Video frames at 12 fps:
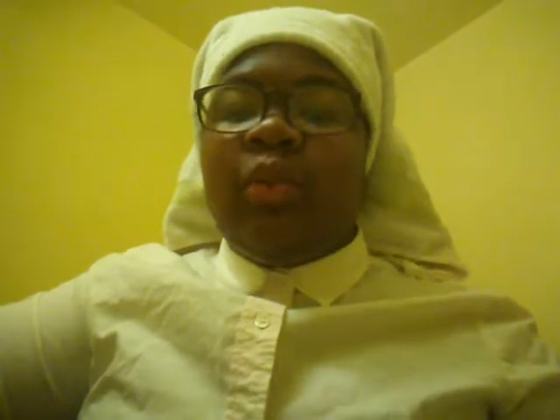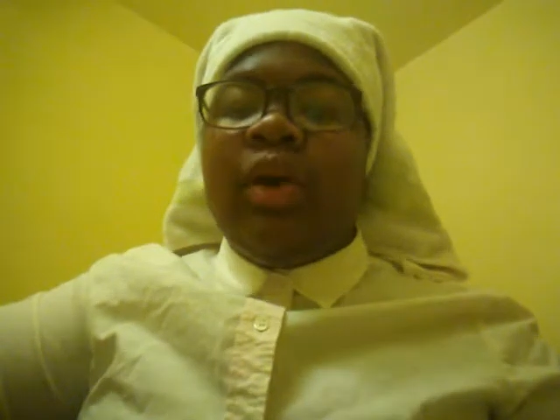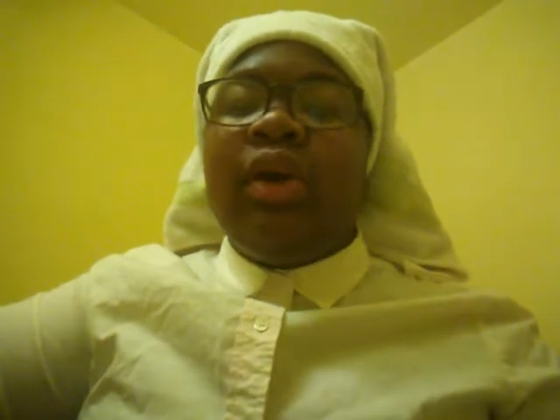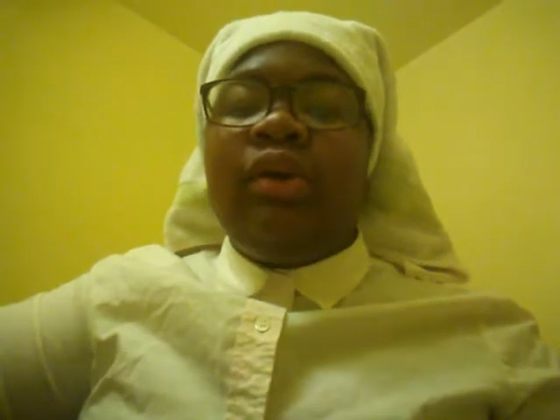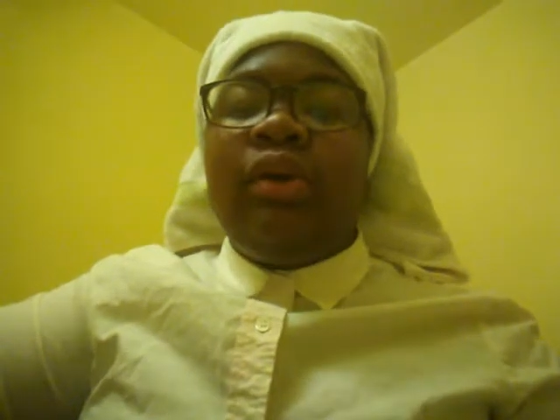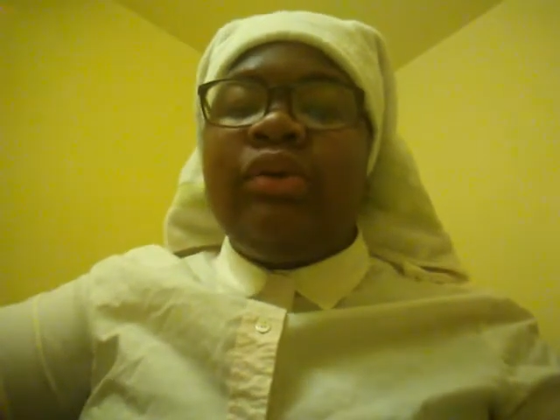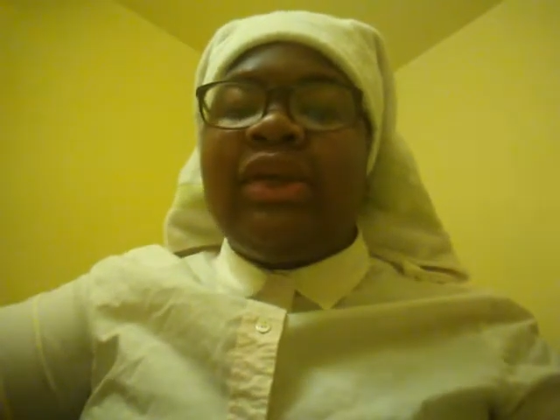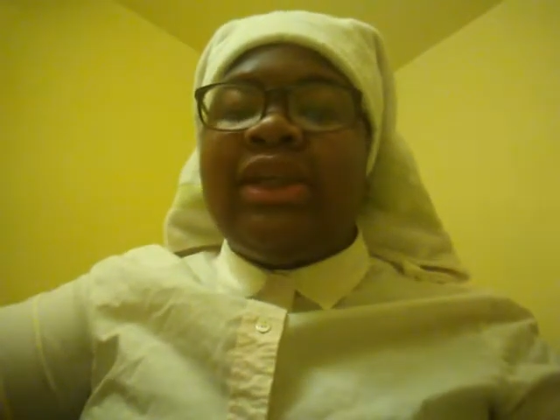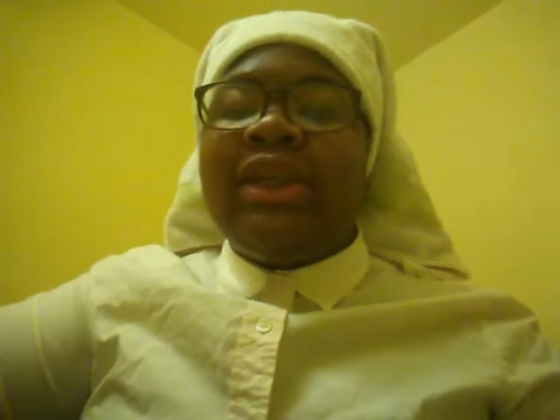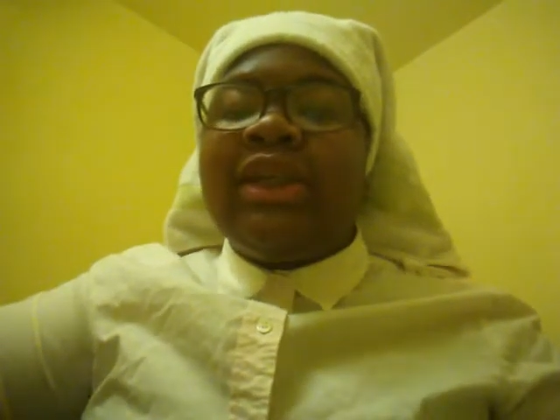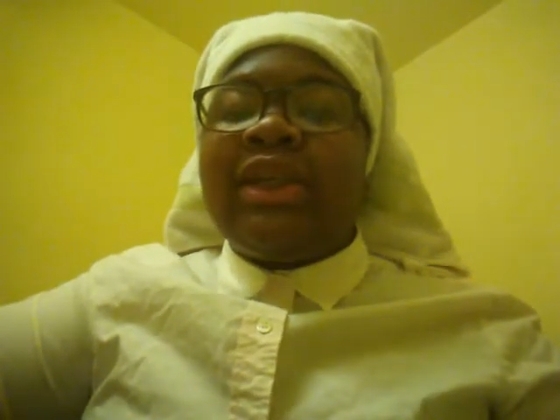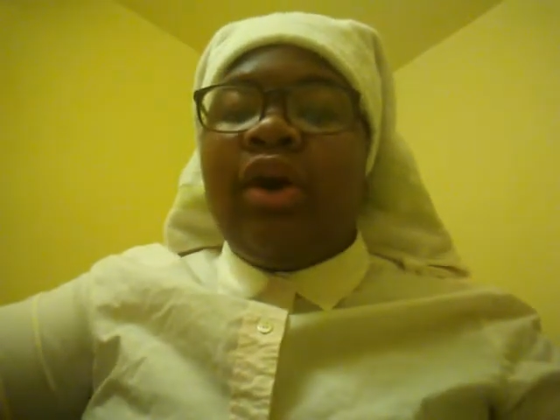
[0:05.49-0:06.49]
well-known
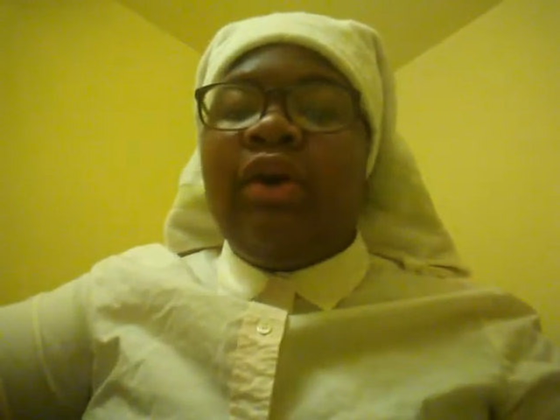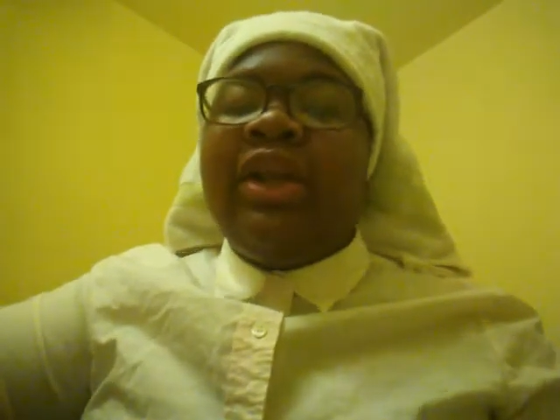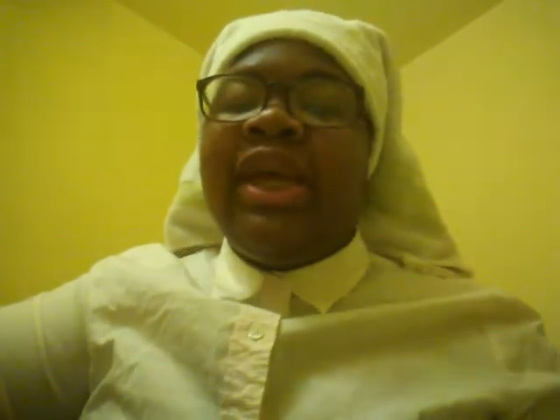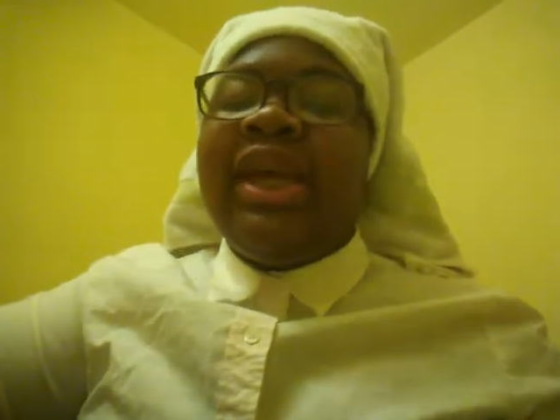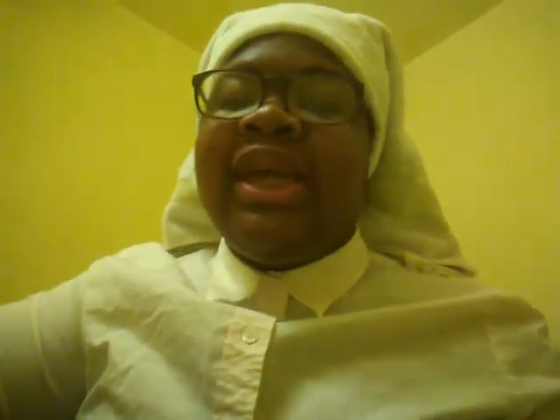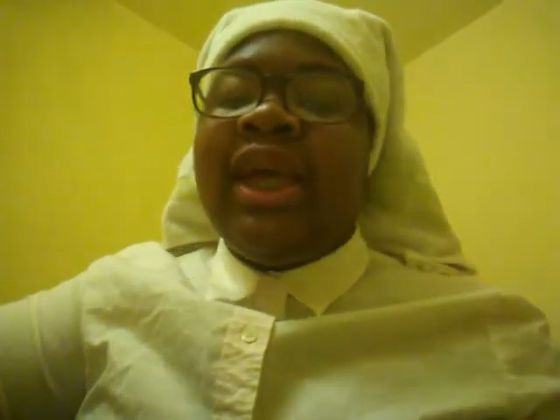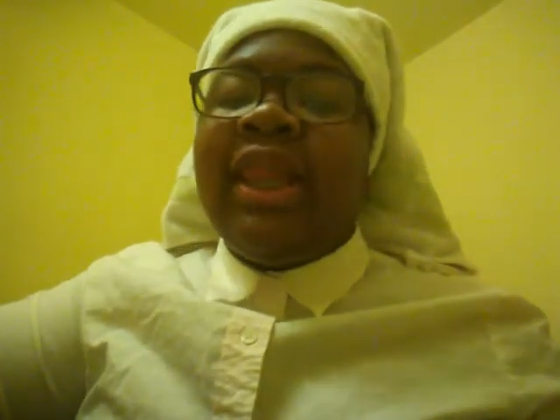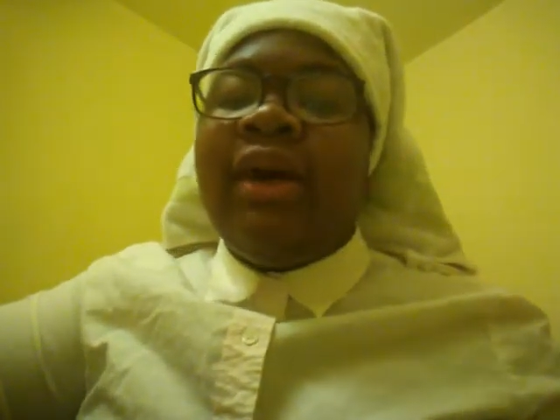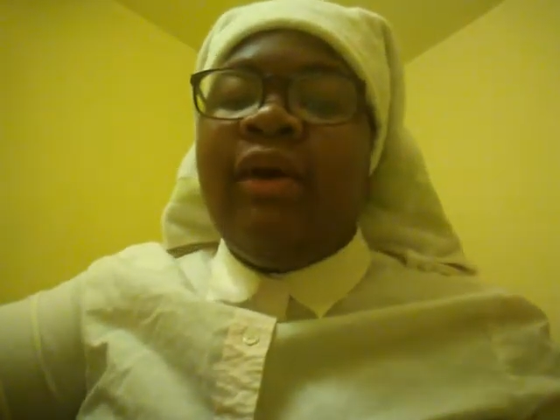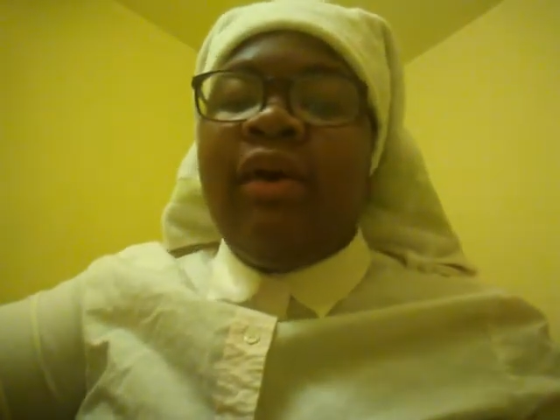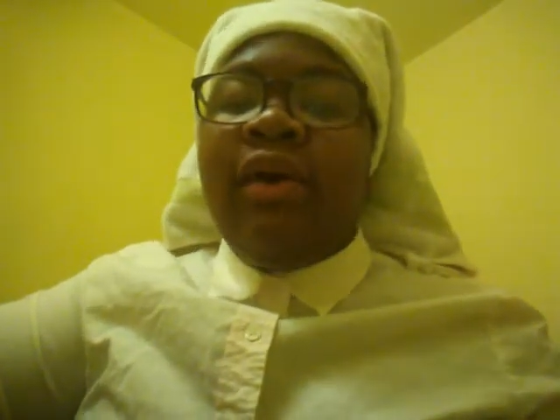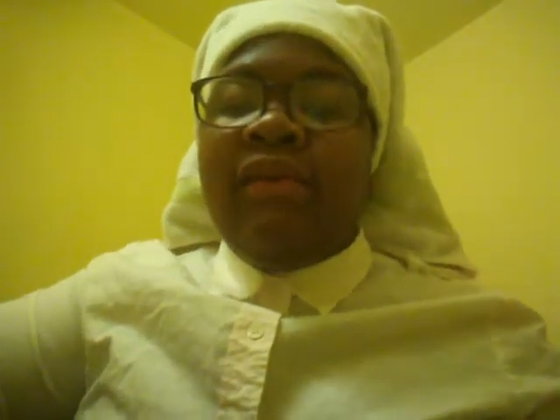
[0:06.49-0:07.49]
disease called
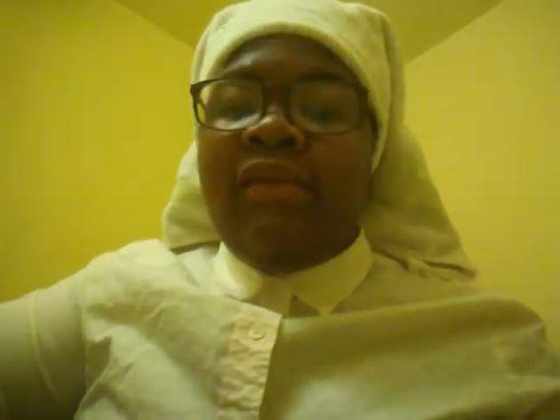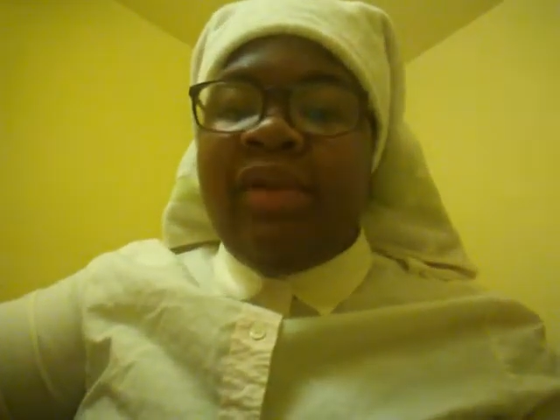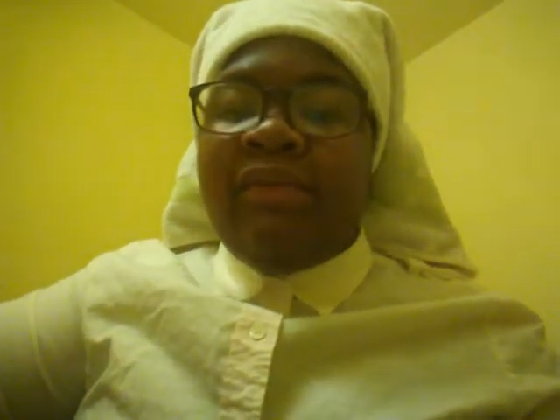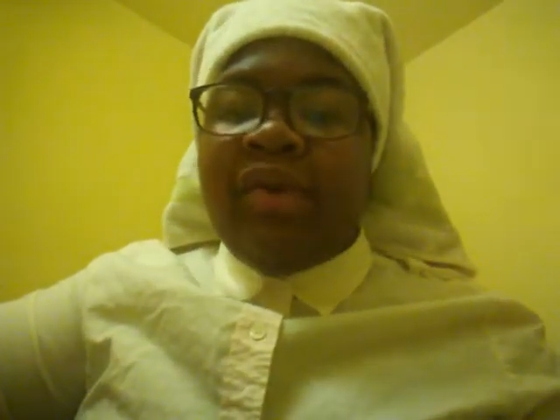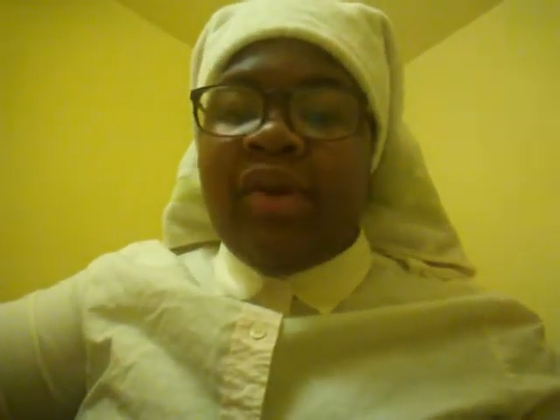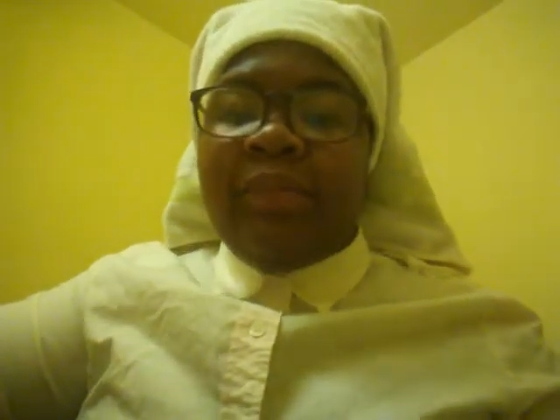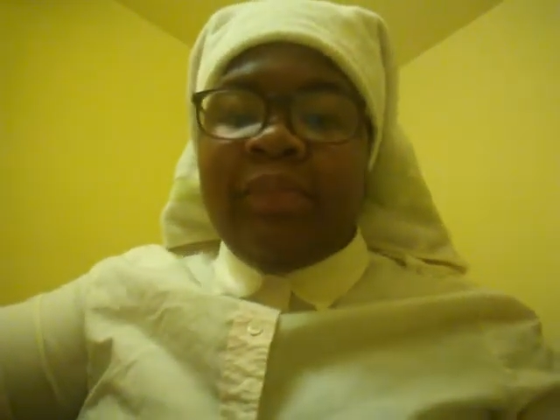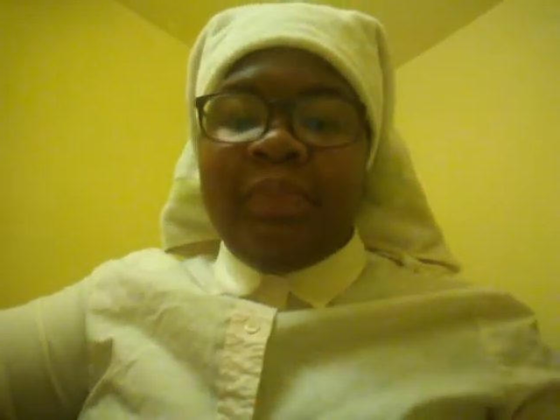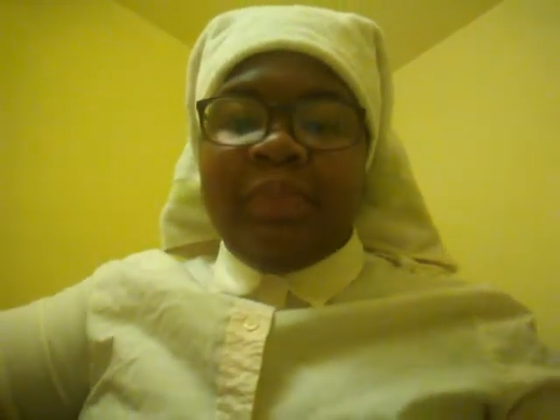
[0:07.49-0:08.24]
yellow fever.